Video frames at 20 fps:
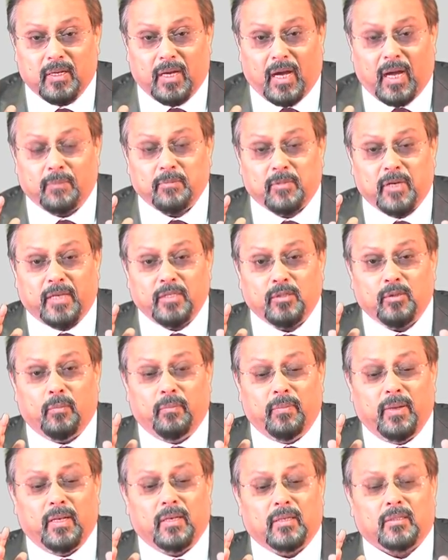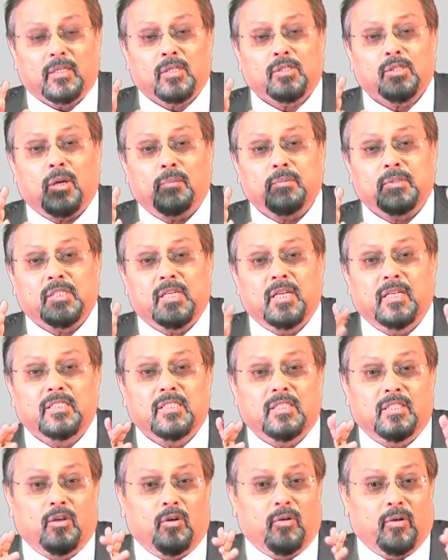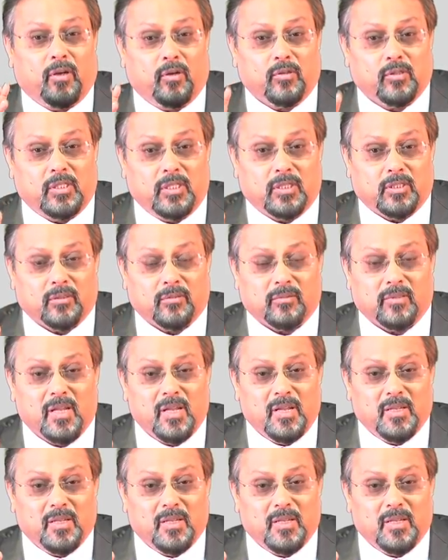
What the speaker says: I am trying to build the soft skills in your negotiation.